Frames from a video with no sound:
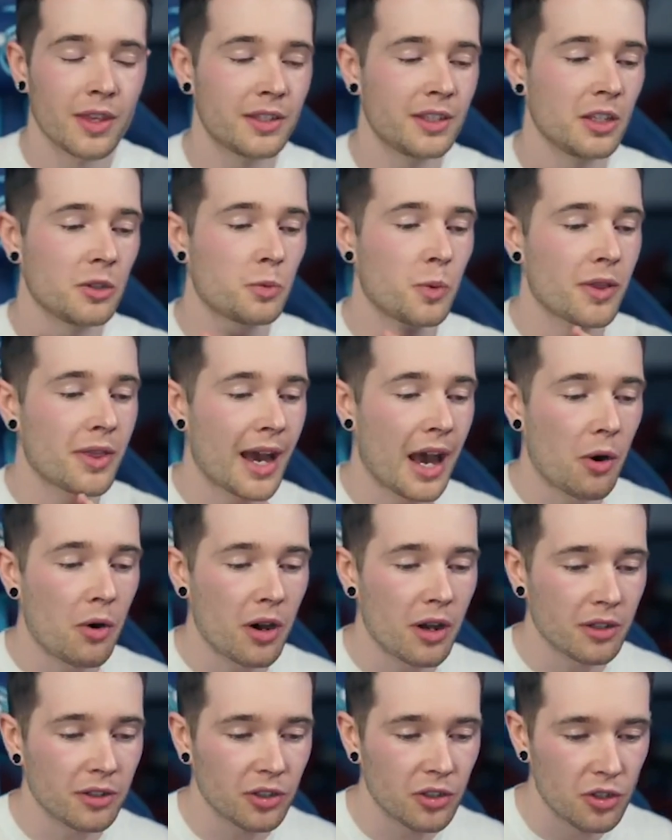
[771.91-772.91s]
This is without
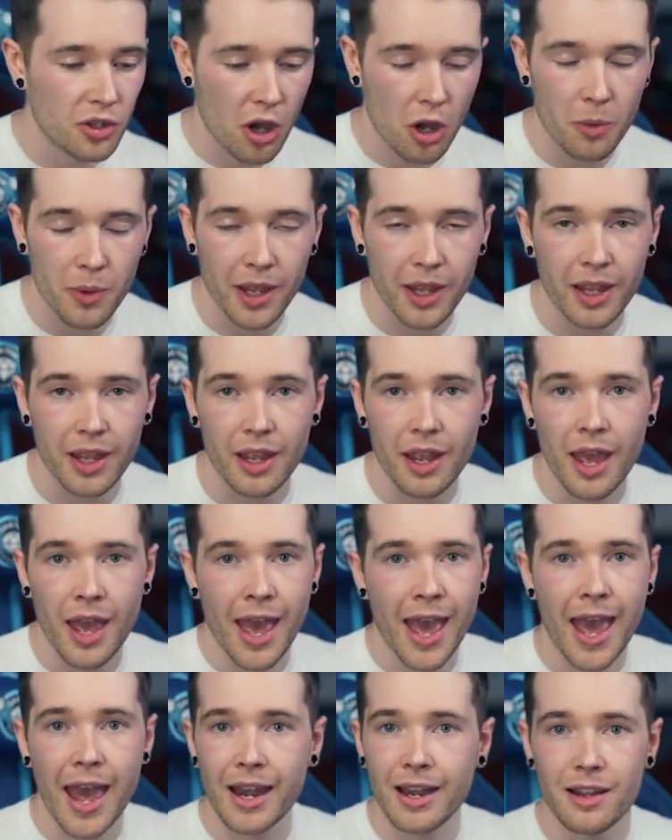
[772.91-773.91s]
us knowing
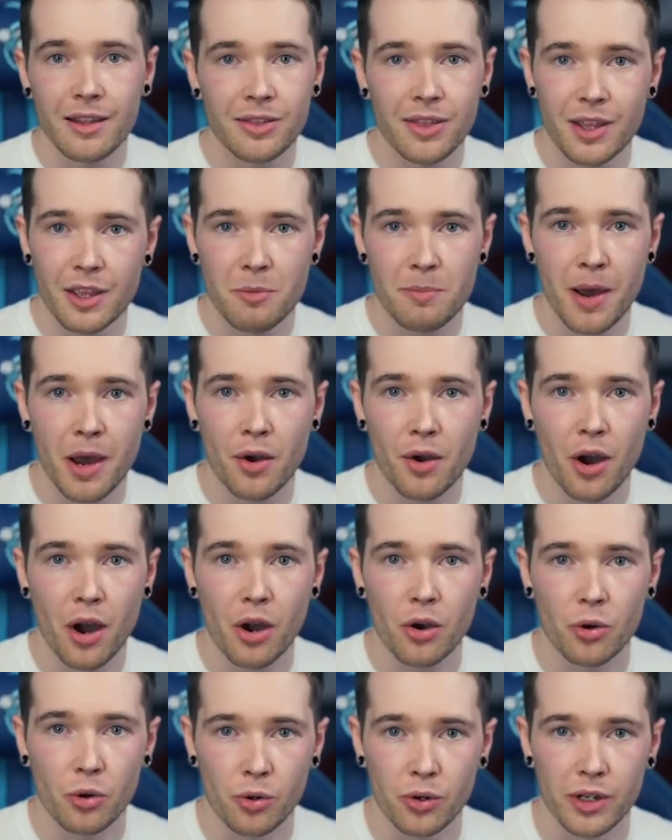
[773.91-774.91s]
anything about
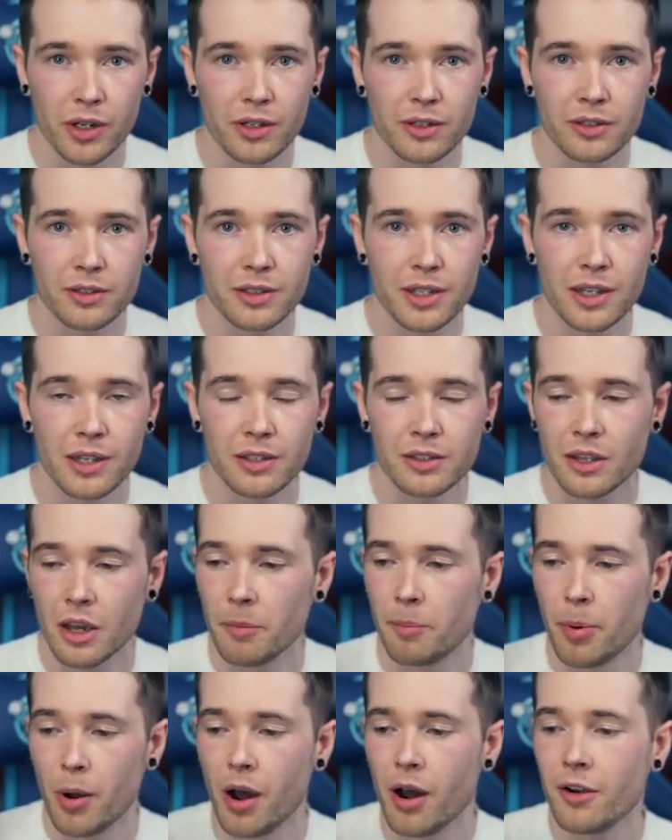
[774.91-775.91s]
our audiences
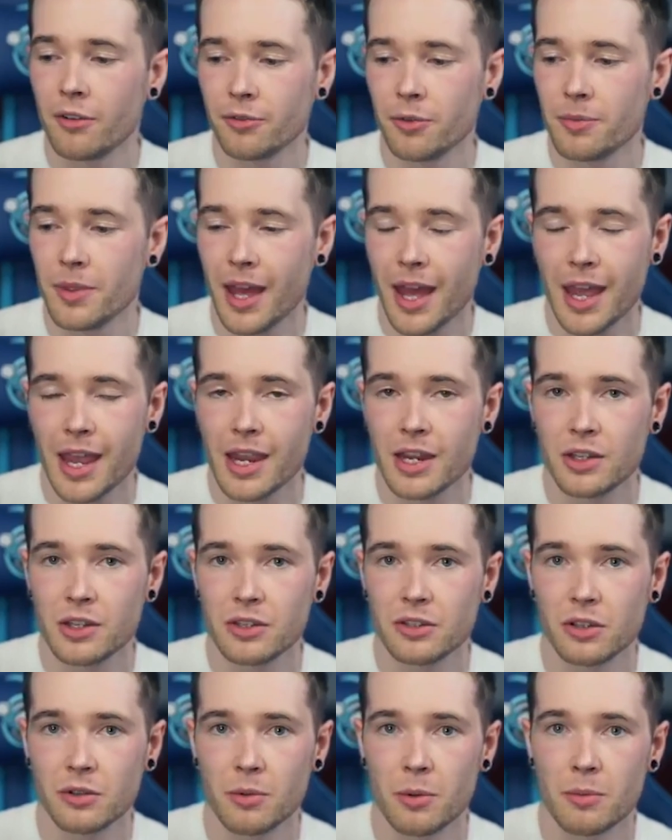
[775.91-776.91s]
apart from the
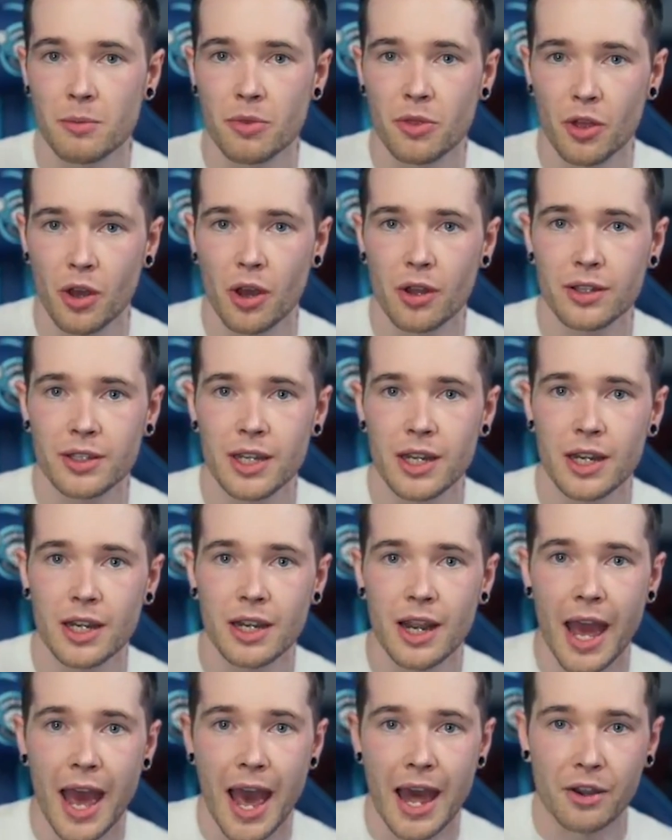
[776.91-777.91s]
ages of them
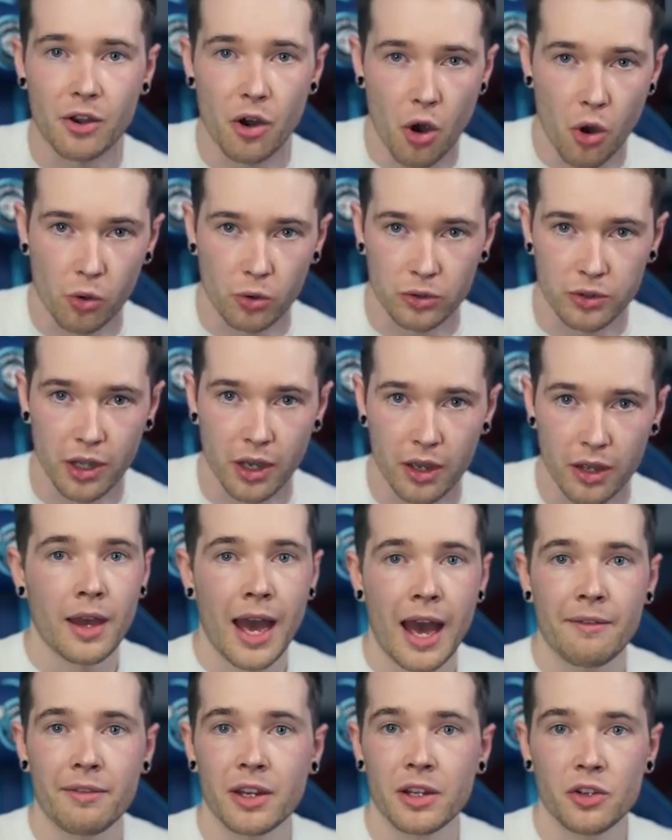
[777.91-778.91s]
13 and older,
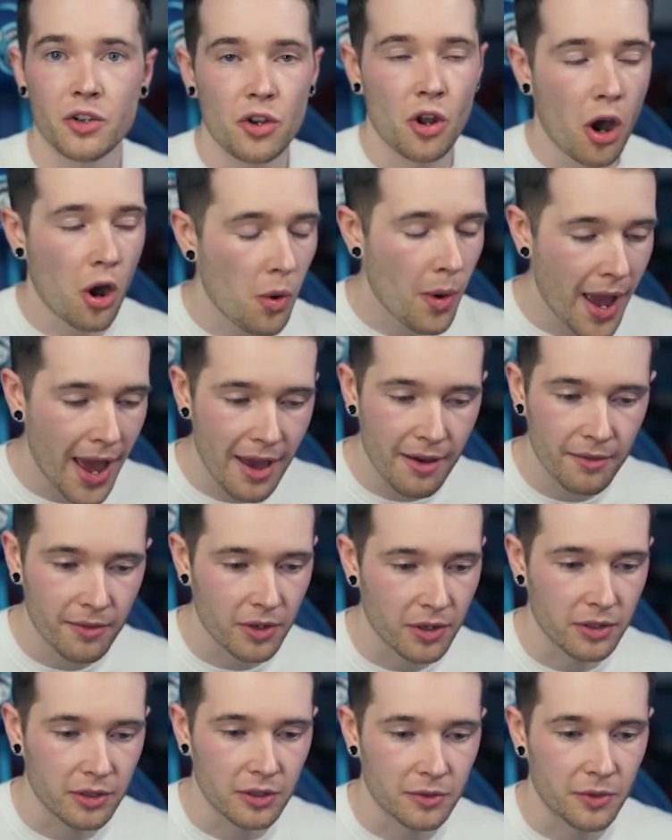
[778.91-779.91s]
having no
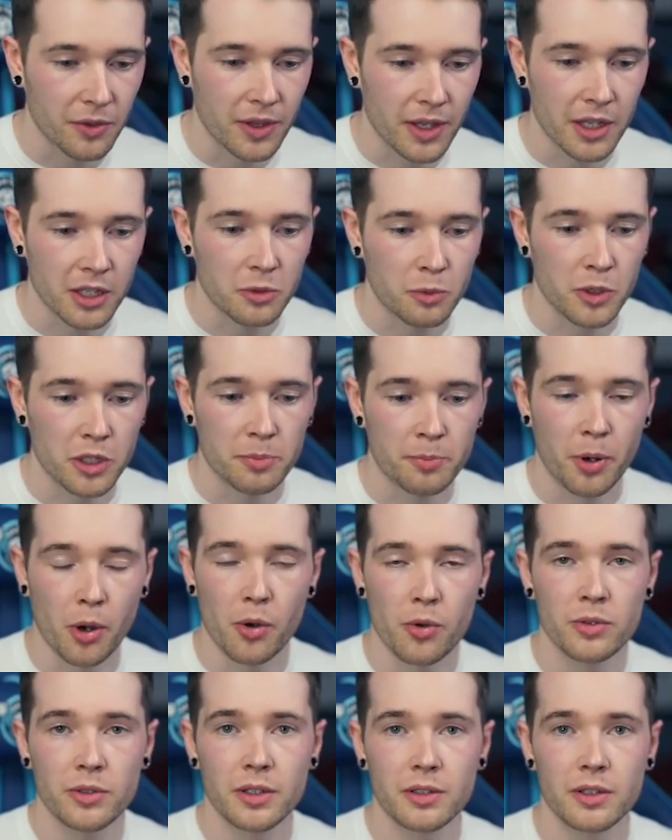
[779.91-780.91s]
evidence for this, which
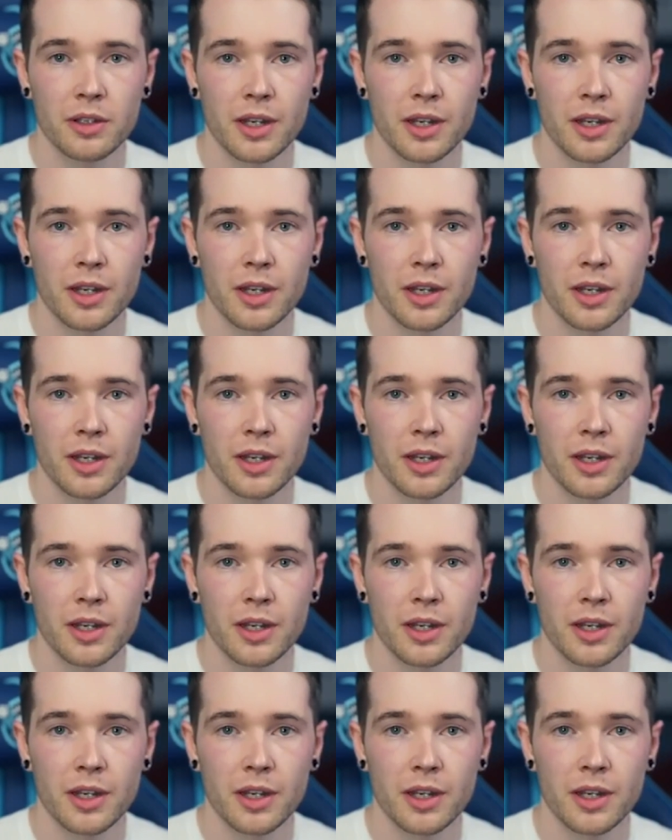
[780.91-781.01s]
poses